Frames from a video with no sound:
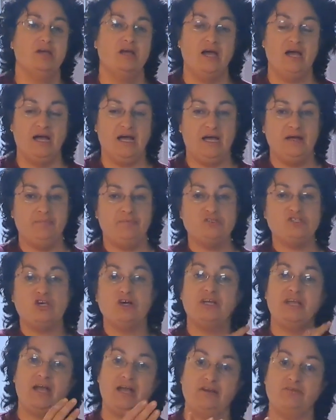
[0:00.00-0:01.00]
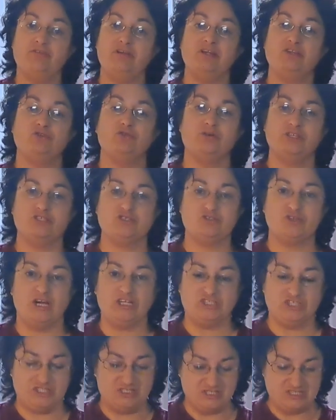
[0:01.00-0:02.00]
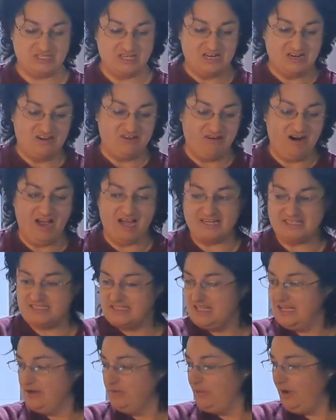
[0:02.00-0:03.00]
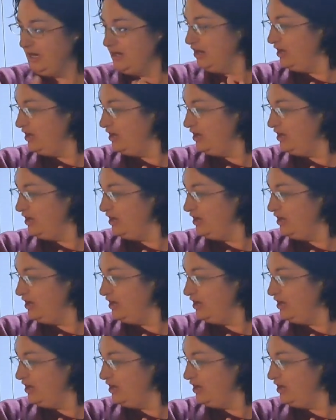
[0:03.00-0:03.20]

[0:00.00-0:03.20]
So again, read your instructions. Right, then one